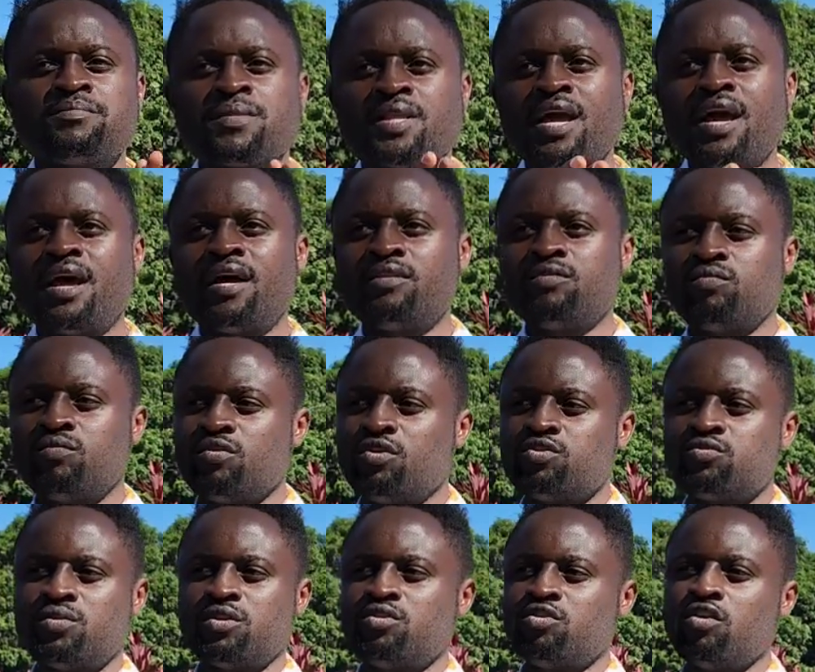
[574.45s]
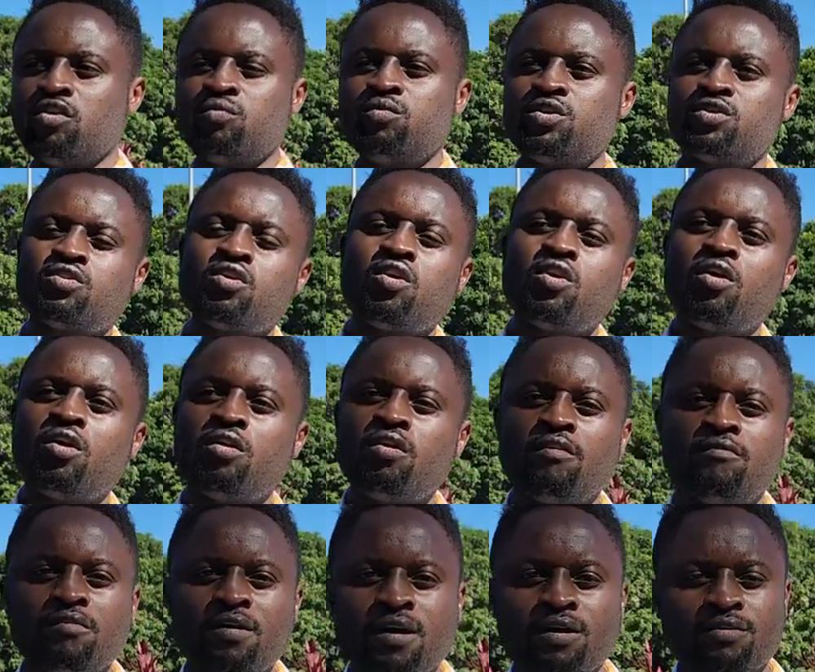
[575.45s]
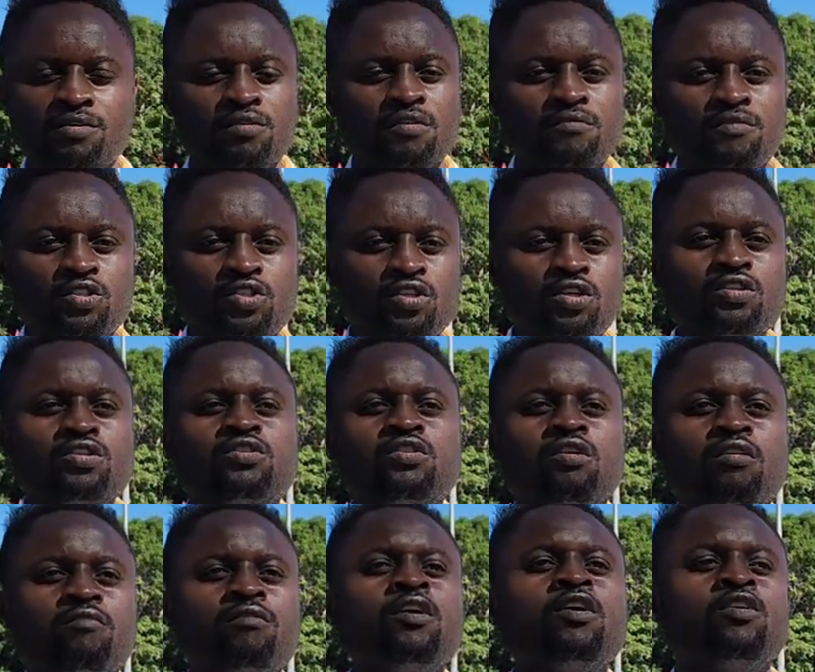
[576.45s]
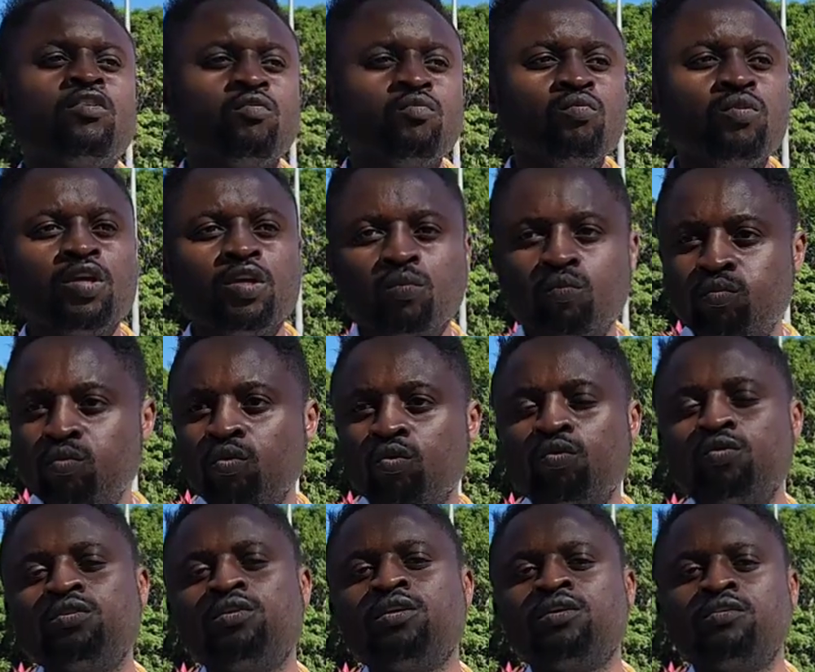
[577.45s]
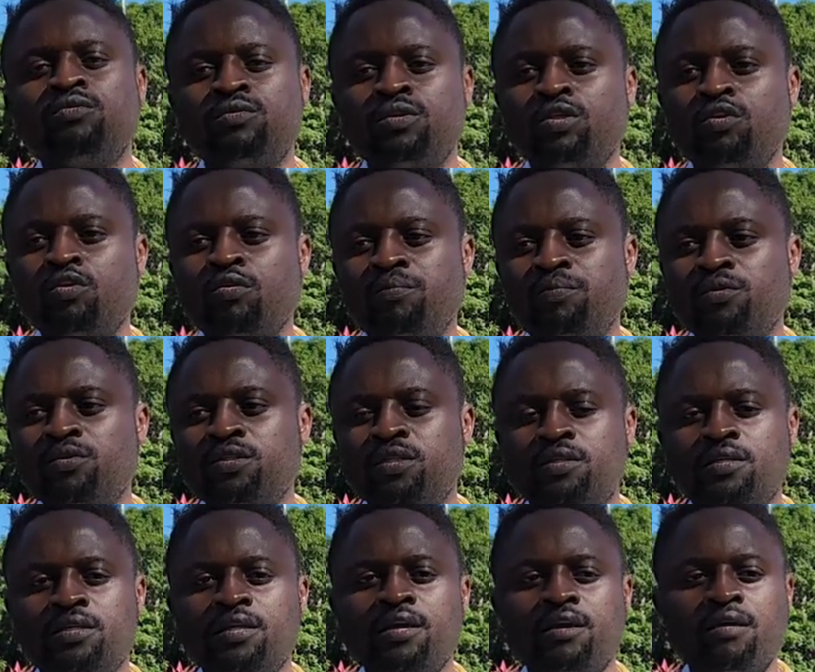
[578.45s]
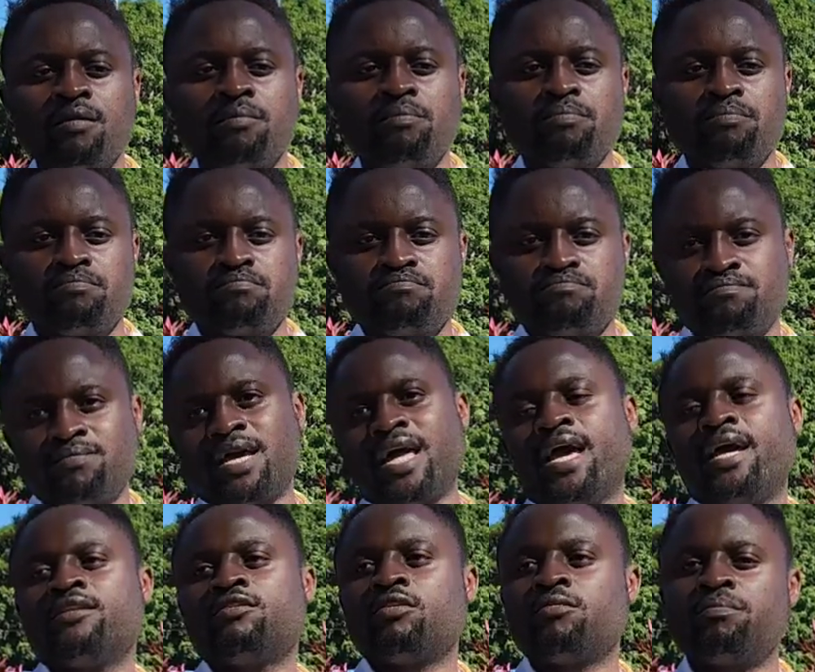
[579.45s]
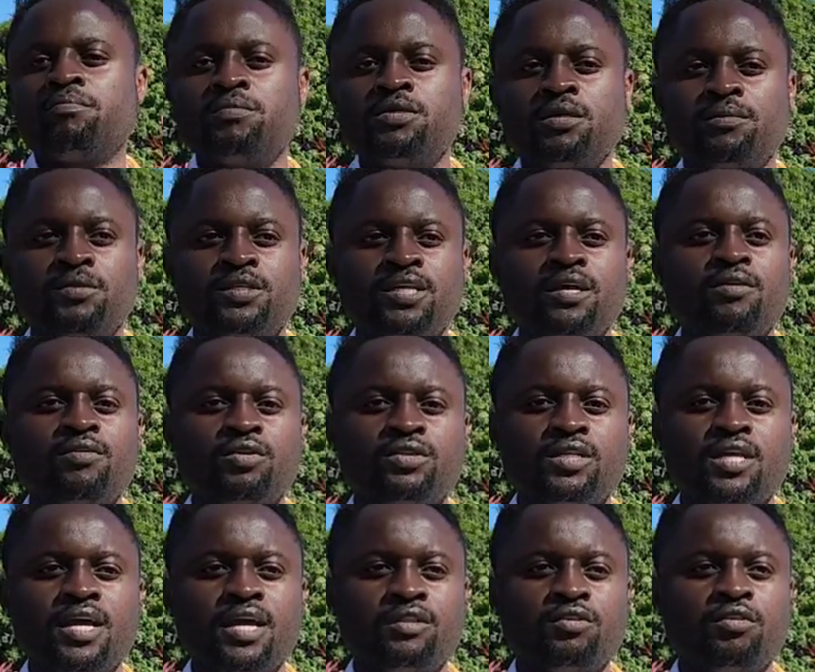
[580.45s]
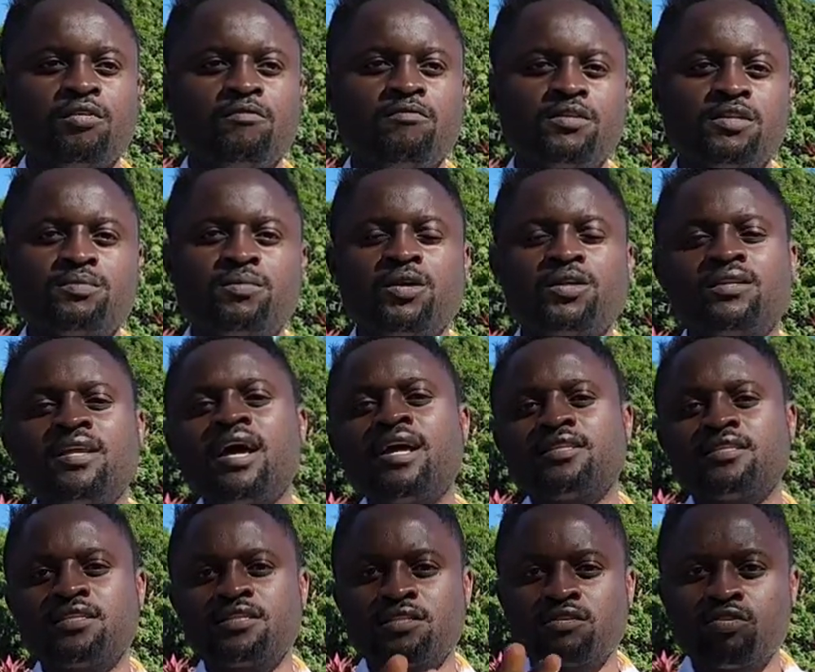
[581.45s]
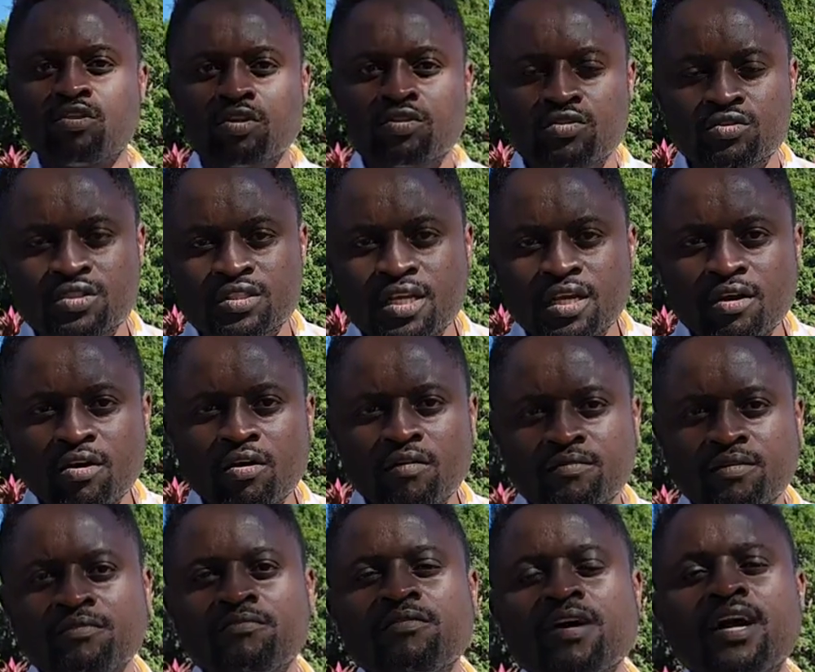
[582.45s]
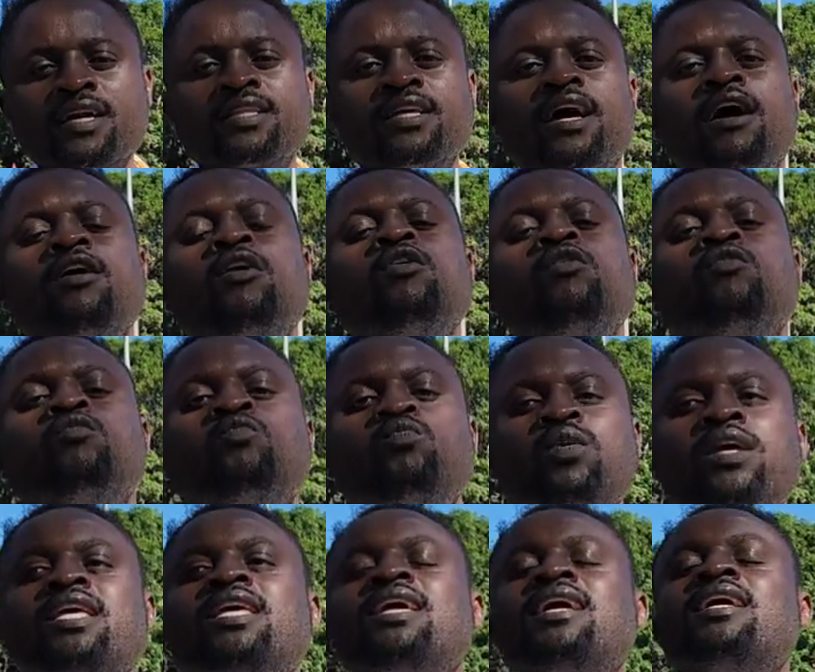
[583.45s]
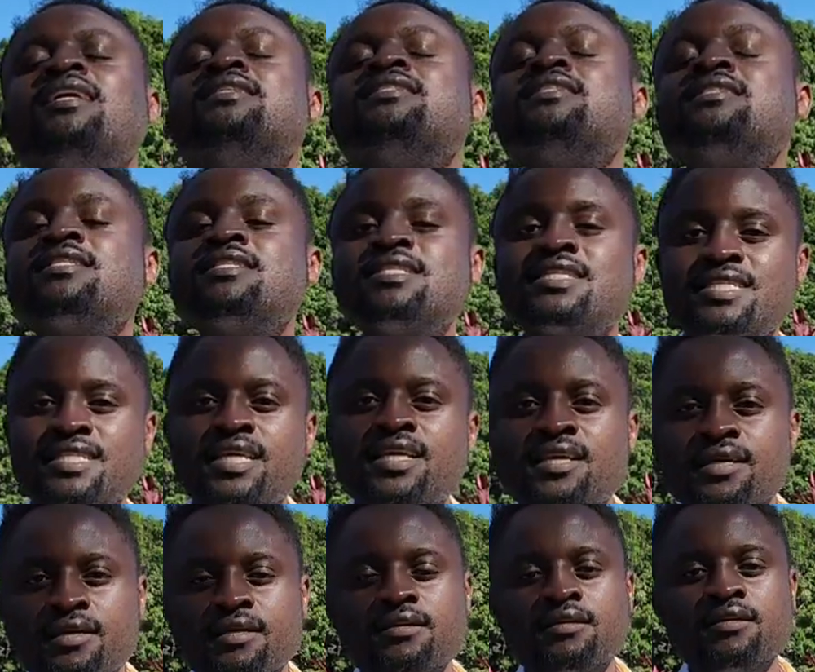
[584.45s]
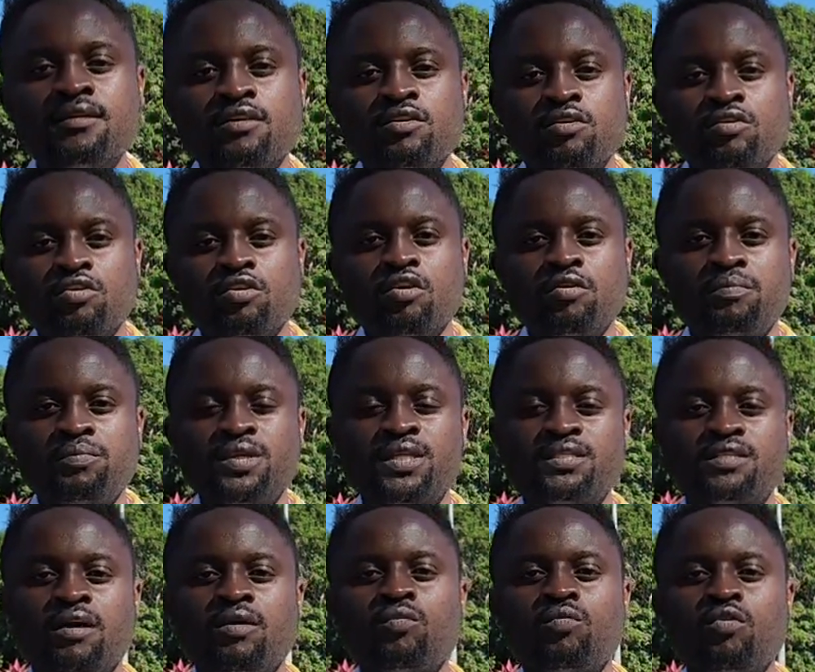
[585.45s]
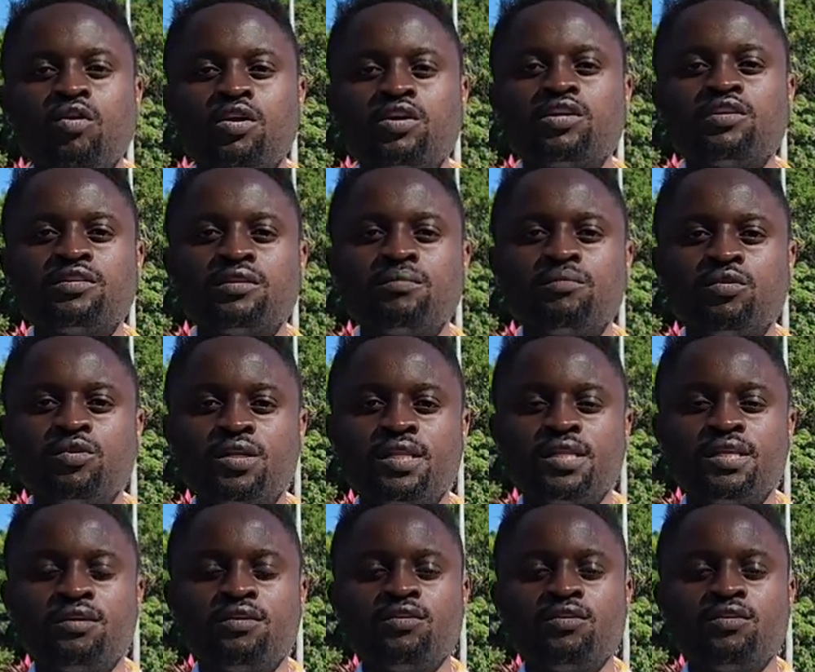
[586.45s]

And once we're done with all of our renovation stuff, we would reopen the head, the Port Harcourt head office. But that's not to take off the fact that we still operate and work remotely.